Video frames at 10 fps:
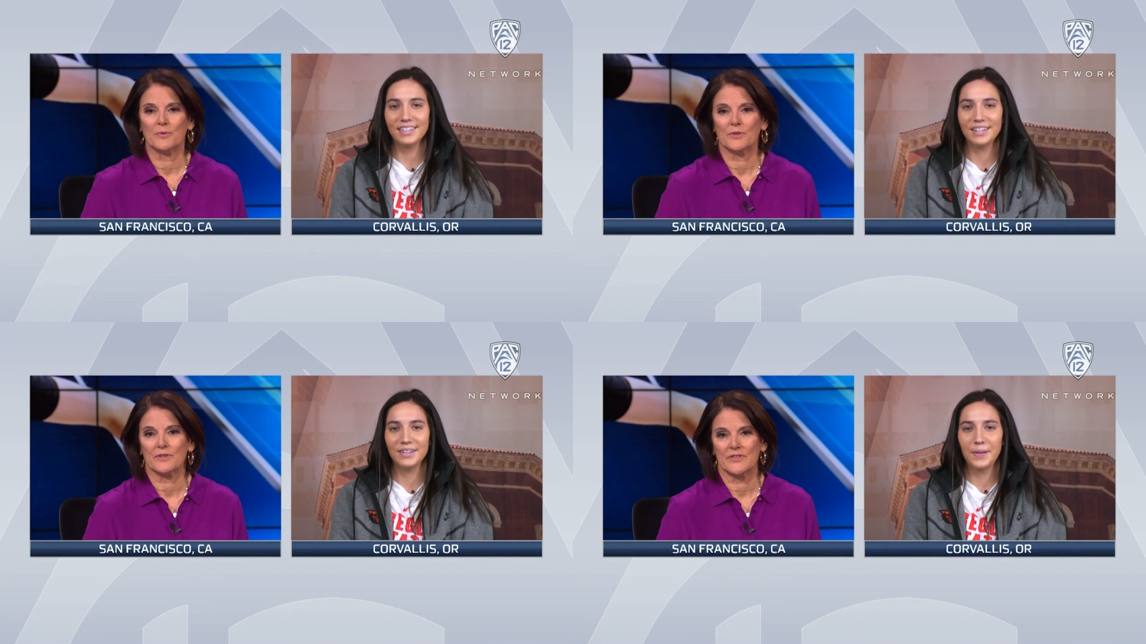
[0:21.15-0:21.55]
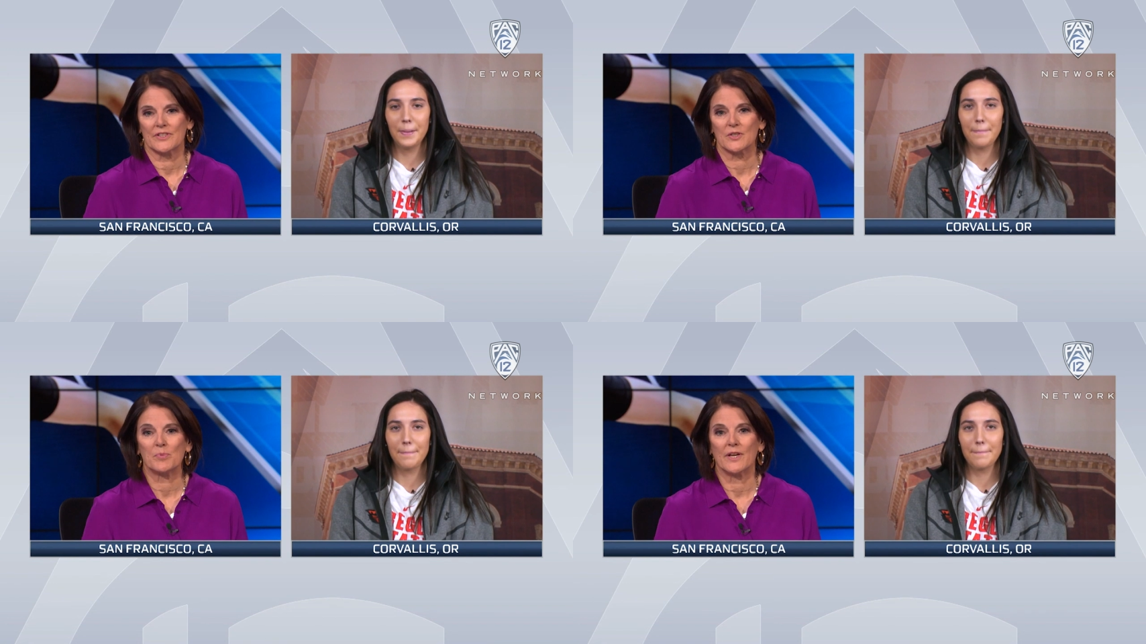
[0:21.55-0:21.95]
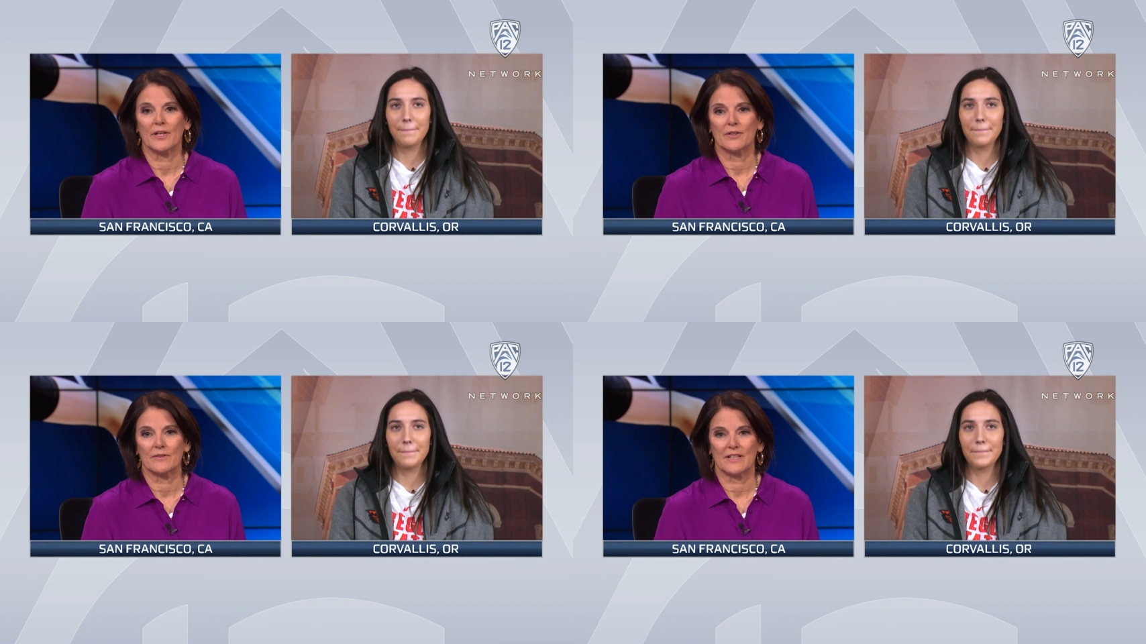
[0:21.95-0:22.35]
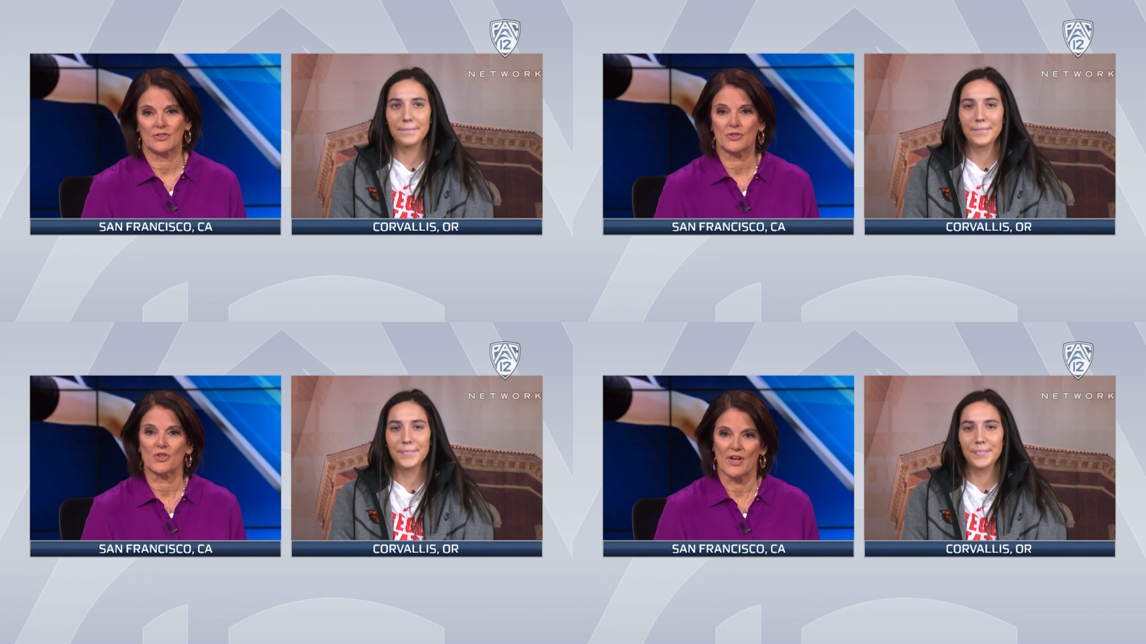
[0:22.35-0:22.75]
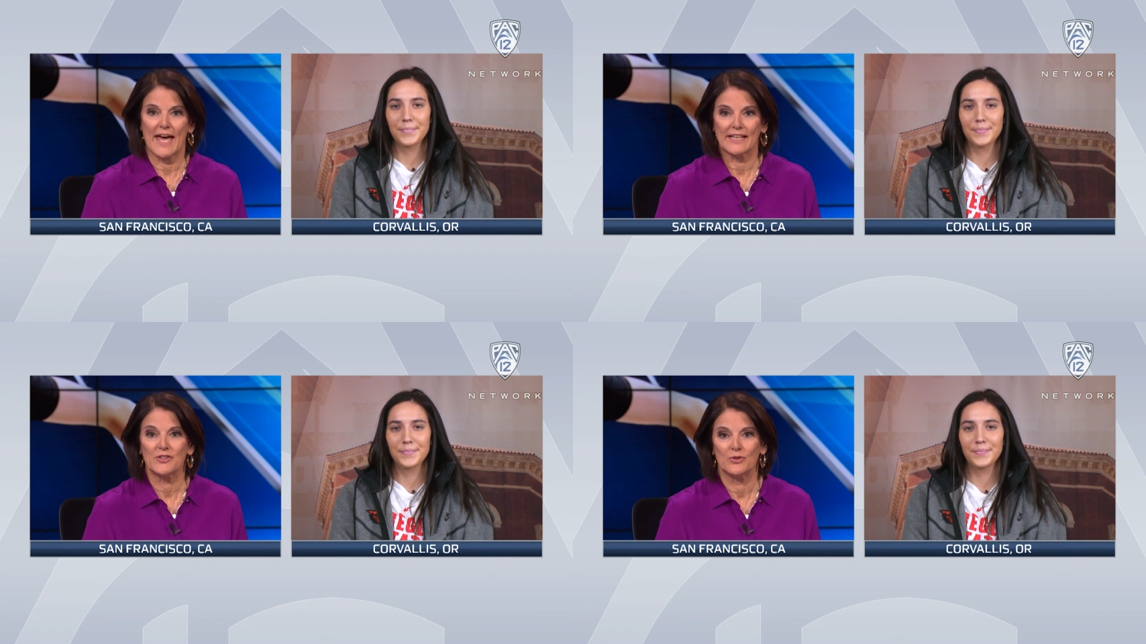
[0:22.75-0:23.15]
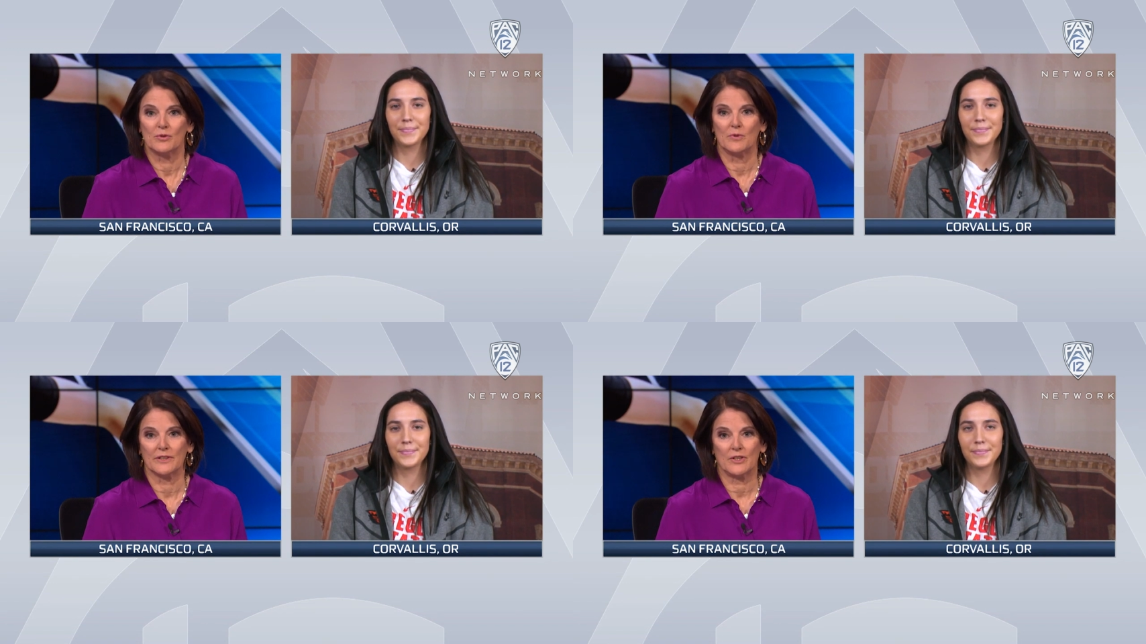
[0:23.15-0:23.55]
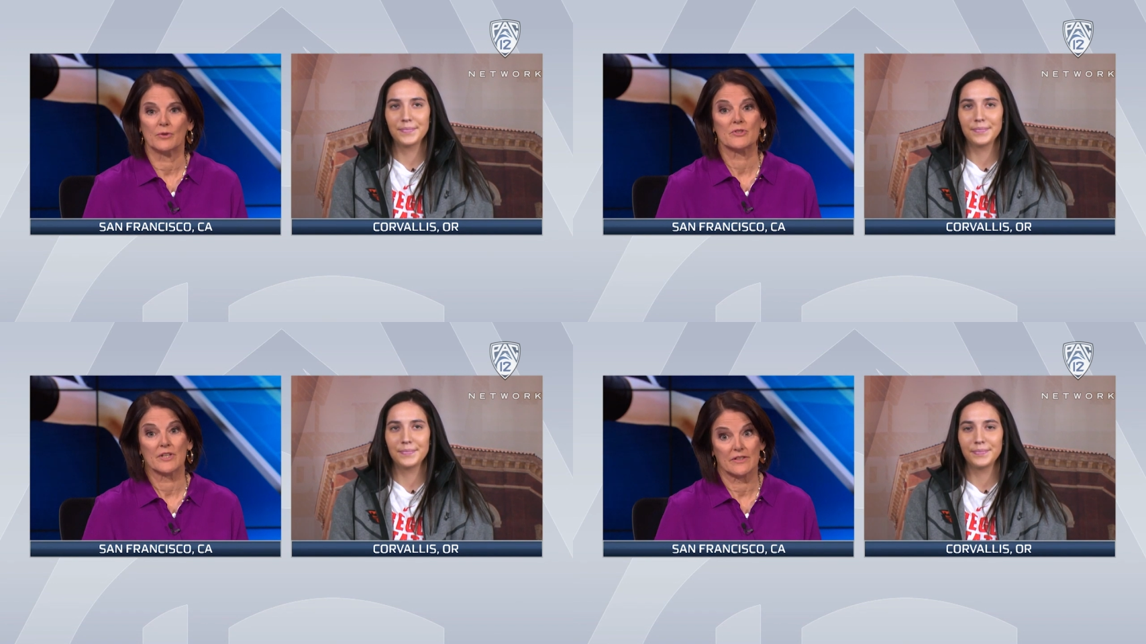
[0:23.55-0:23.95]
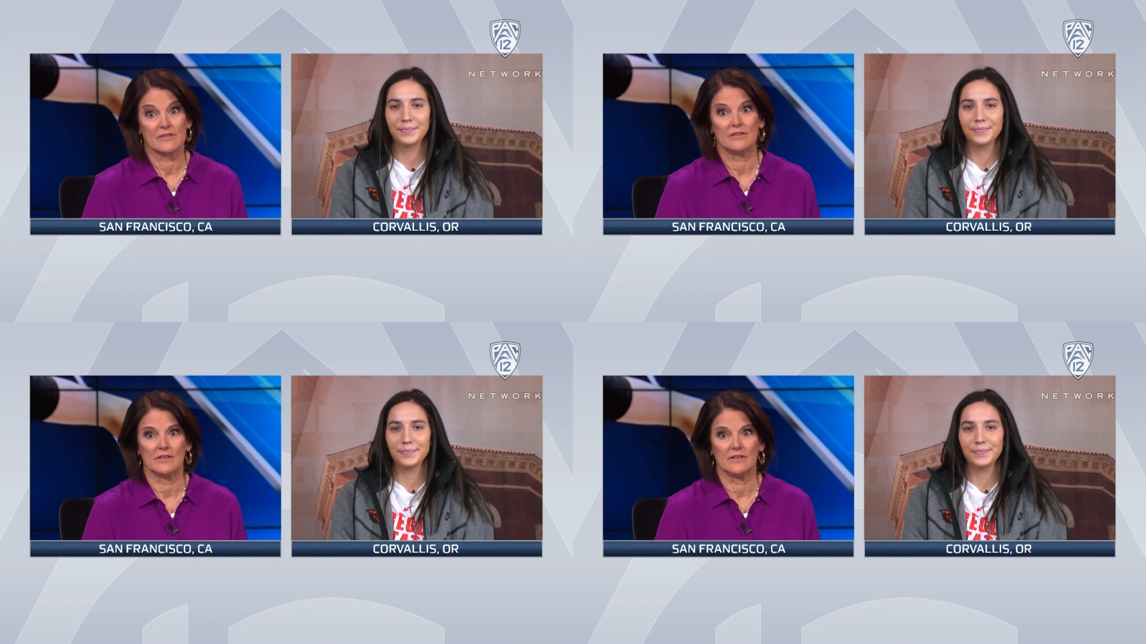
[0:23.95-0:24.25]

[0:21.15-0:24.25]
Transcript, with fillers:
Speaker 1: when you're a sixth player, like just your attitude when coach says